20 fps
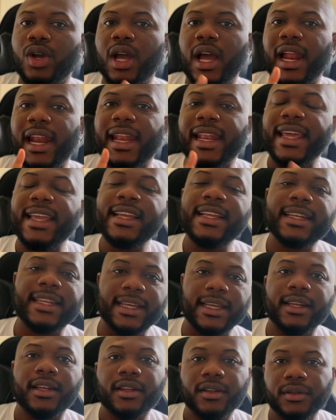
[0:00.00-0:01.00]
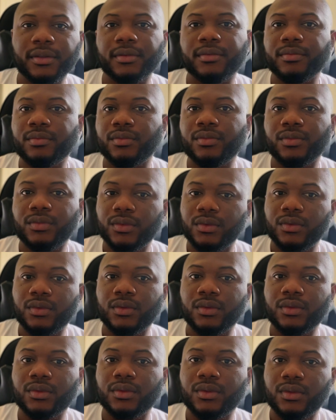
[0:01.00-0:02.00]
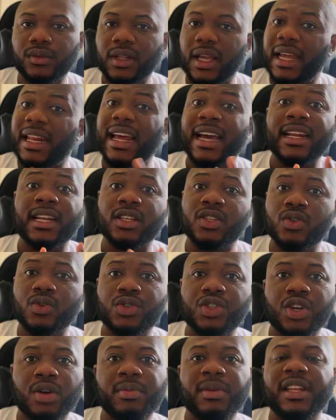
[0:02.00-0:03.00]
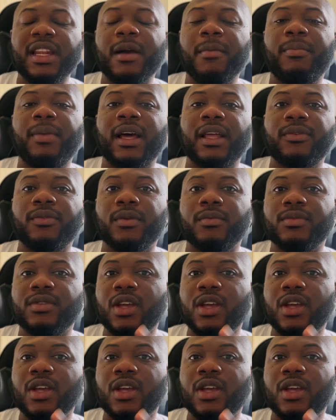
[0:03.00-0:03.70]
LinkedIn, and other social media platforms.